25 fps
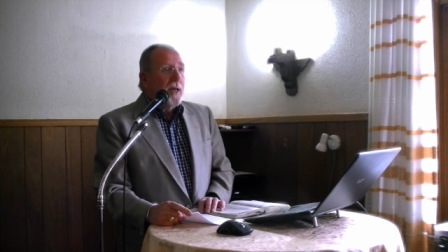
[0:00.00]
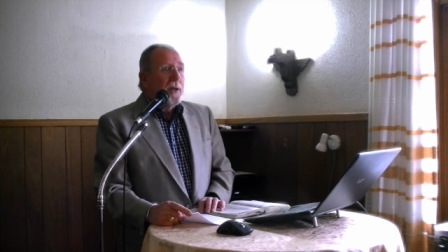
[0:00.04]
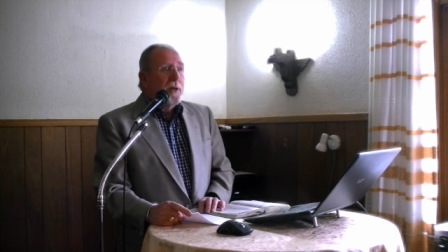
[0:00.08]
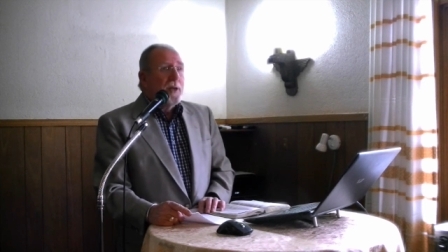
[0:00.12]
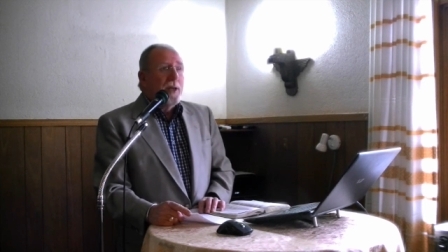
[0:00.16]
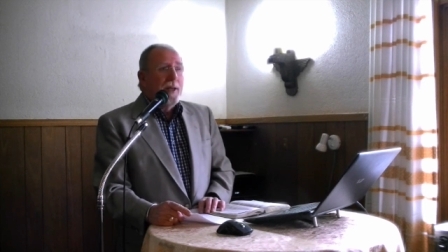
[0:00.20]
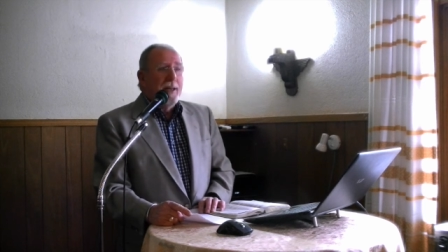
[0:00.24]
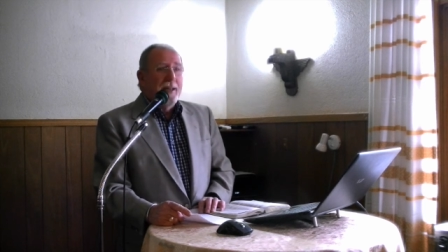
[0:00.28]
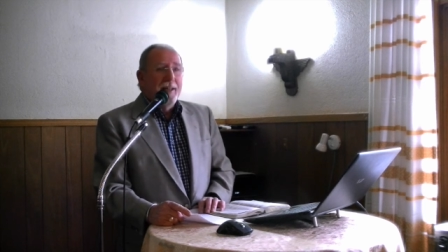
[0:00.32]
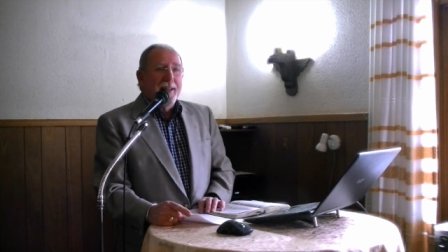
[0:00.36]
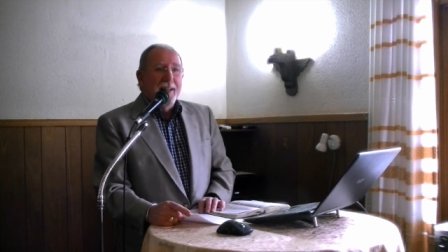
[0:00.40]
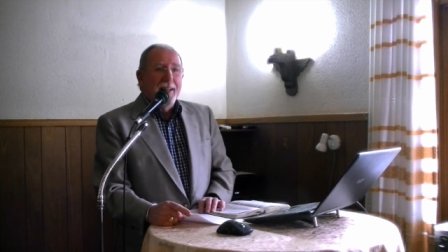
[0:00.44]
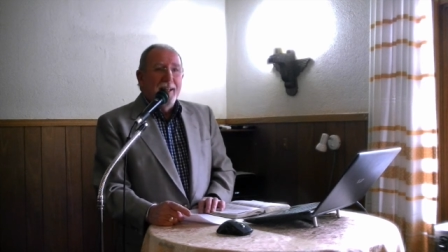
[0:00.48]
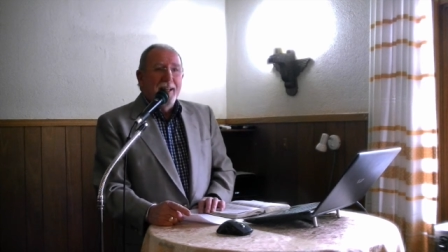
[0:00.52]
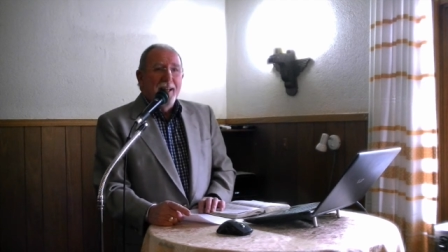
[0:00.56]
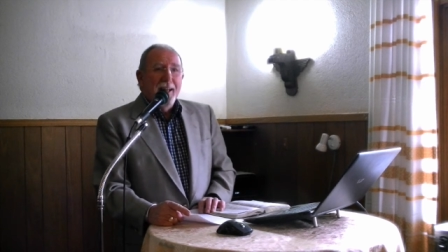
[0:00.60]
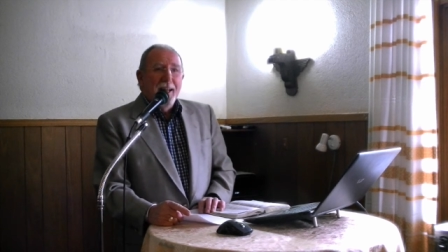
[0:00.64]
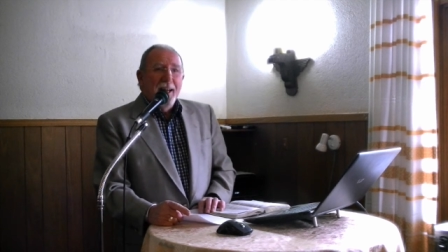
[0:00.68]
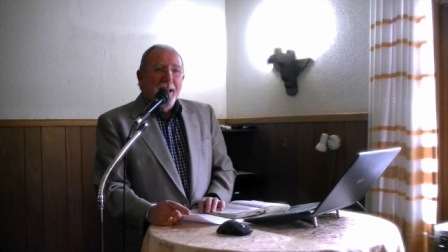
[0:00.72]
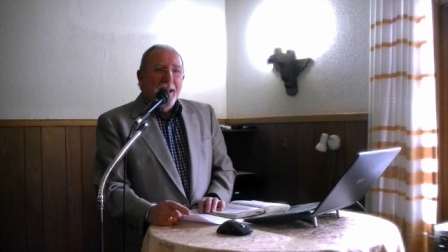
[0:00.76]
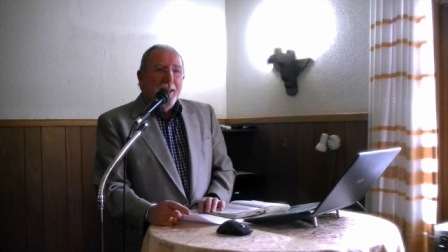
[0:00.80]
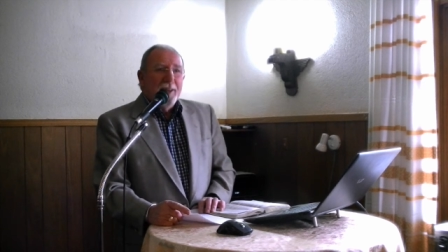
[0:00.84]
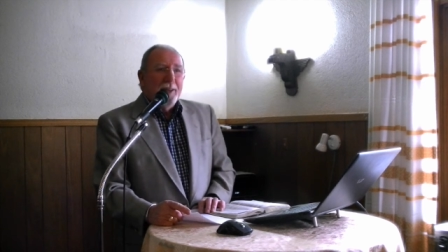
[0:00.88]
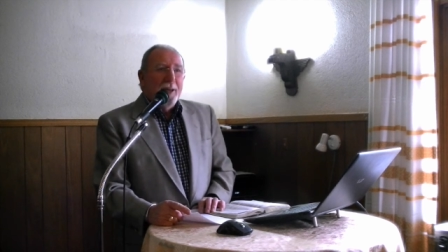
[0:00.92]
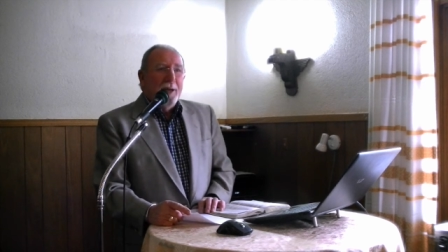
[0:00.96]
that,
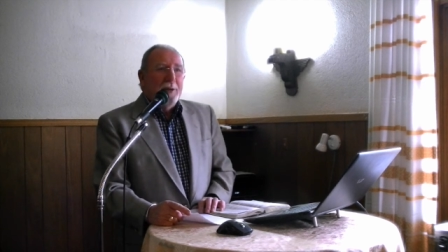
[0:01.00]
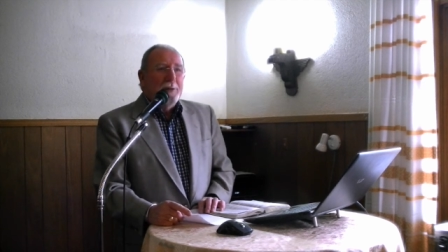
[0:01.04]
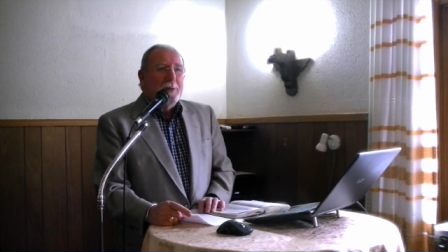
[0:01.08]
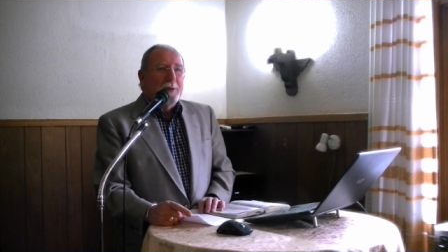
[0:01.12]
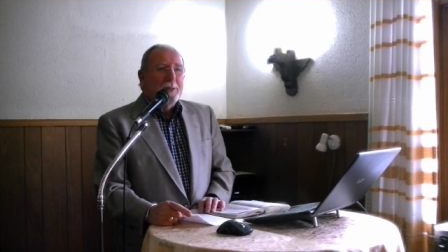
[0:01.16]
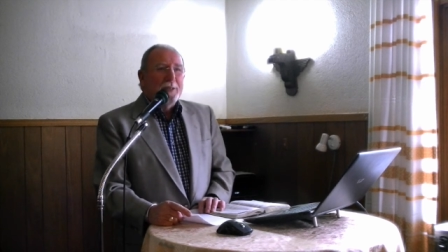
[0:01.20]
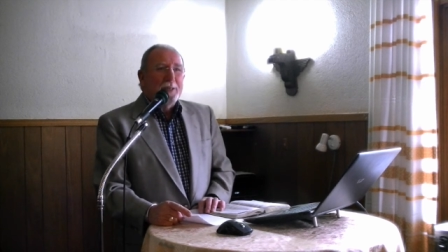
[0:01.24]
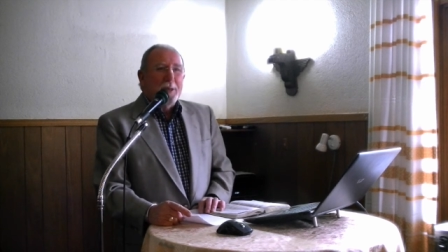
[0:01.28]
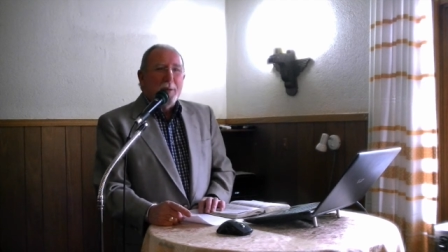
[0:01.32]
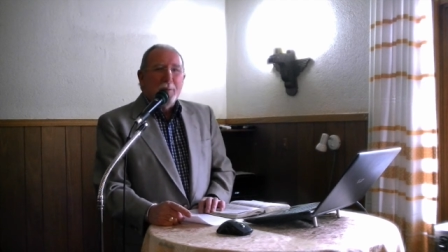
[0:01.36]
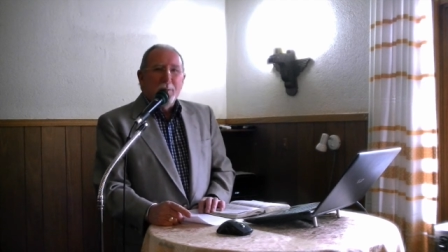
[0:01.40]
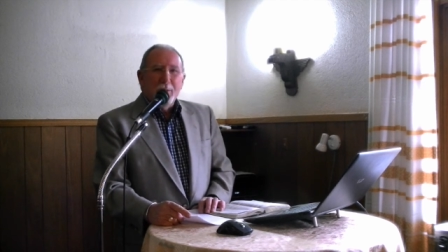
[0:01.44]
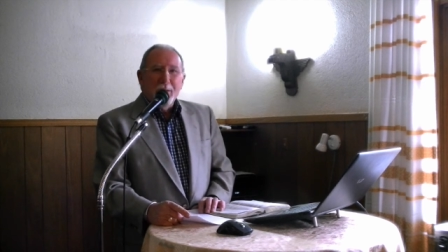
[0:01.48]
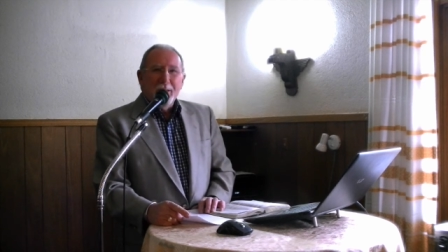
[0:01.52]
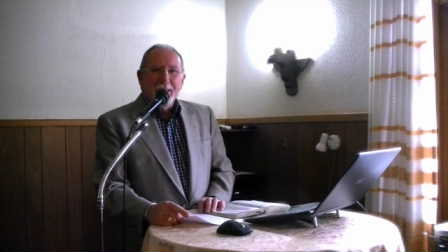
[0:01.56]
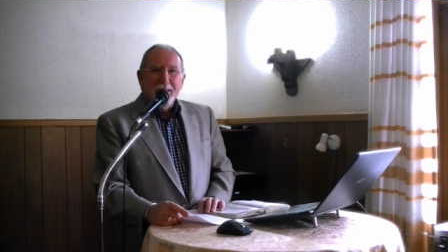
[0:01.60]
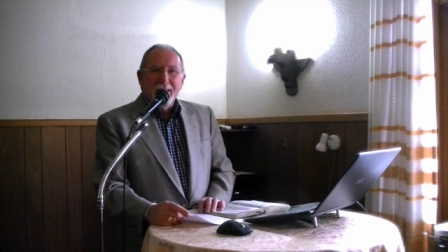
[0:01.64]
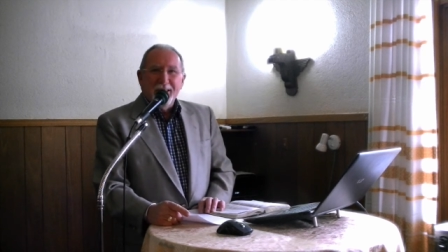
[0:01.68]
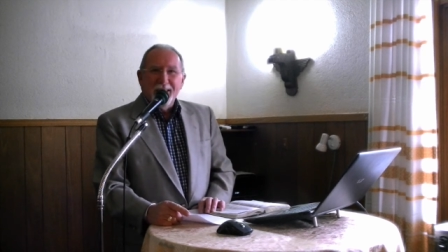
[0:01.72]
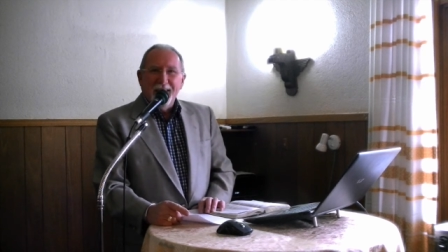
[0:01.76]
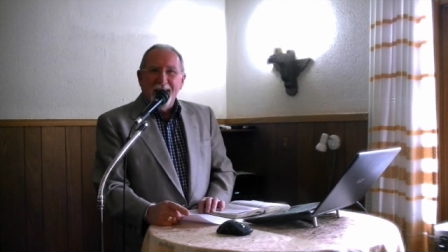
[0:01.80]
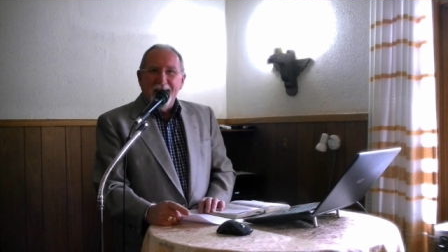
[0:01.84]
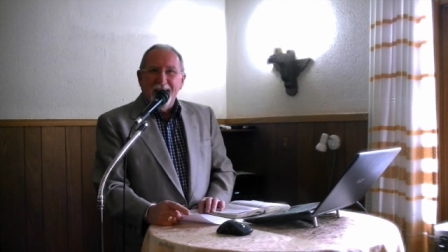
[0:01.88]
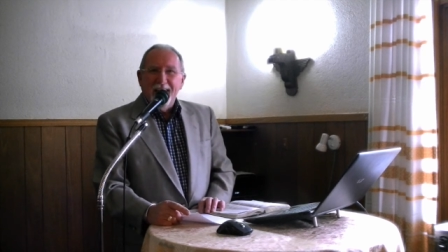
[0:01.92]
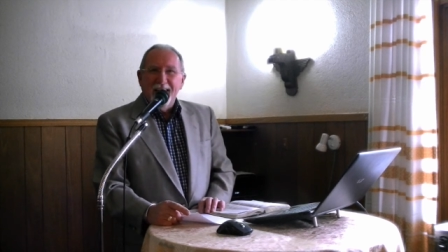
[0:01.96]
was
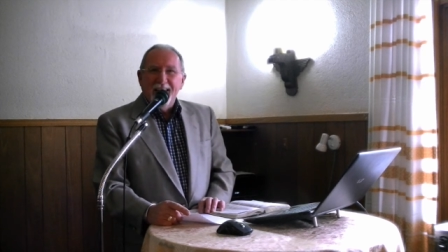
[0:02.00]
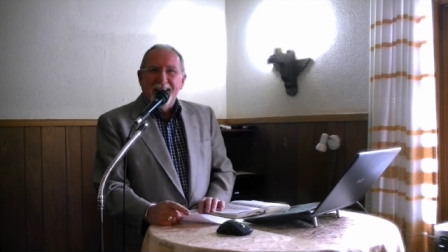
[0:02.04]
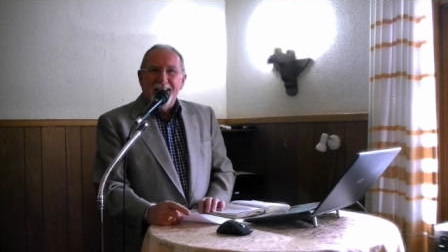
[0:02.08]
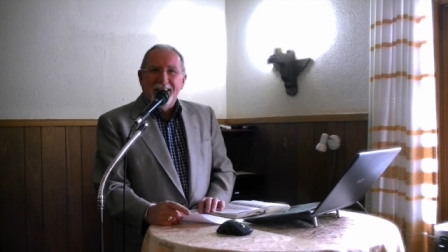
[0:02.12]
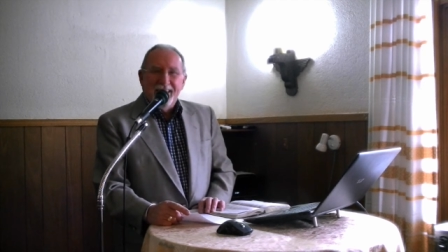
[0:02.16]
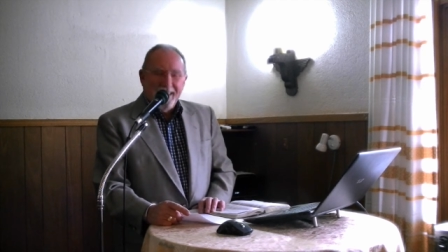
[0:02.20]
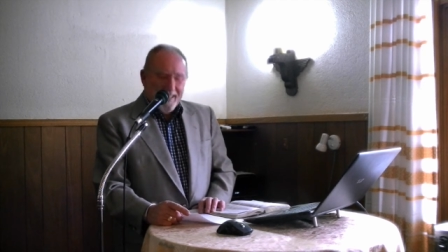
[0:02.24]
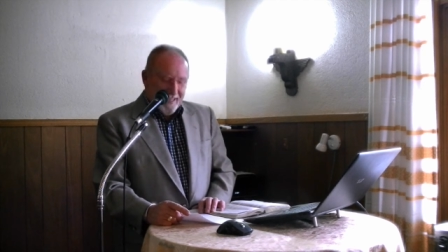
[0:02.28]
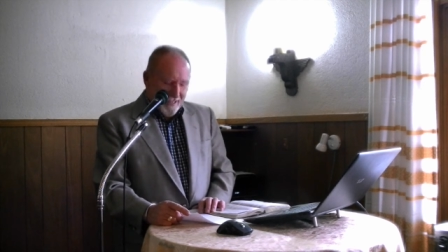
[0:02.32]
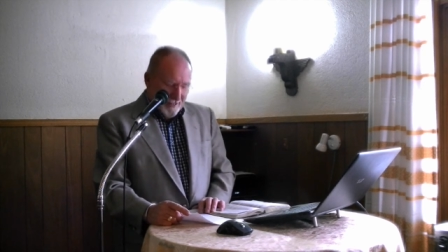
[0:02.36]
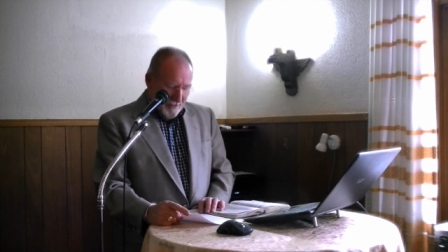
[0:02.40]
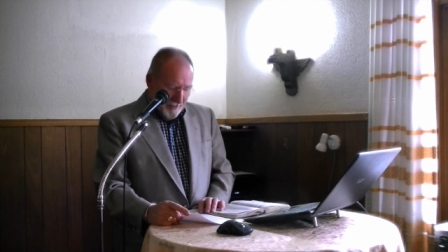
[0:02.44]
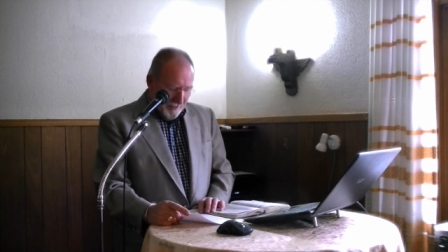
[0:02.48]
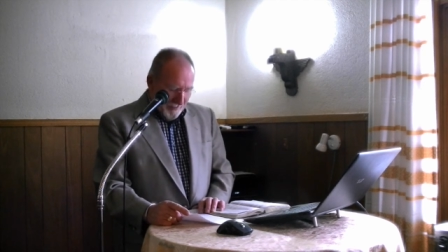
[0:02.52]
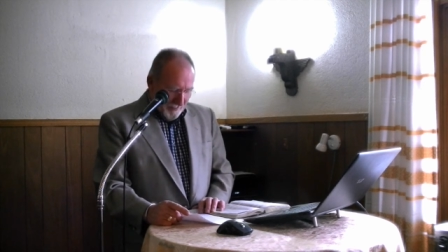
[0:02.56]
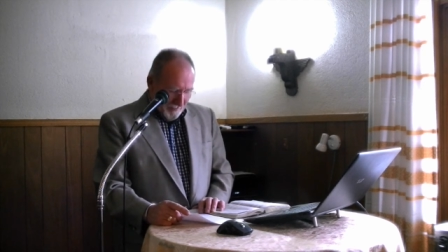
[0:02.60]
appreciated.